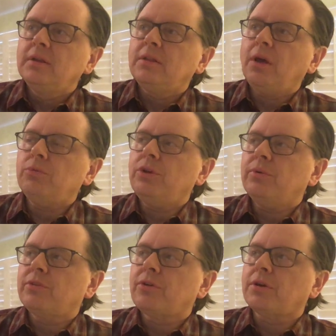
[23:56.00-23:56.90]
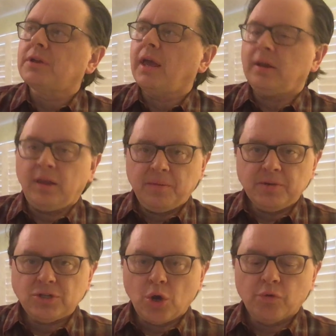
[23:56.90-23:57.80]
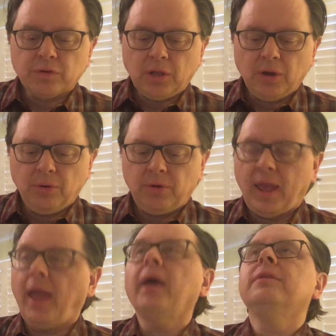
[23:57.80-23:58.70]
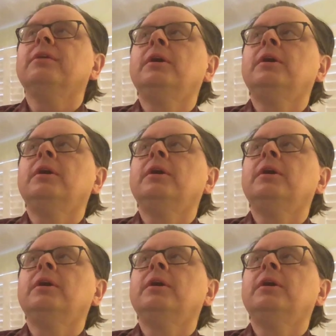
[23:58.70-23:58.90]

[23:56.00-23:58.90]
then you start to get an image overload, and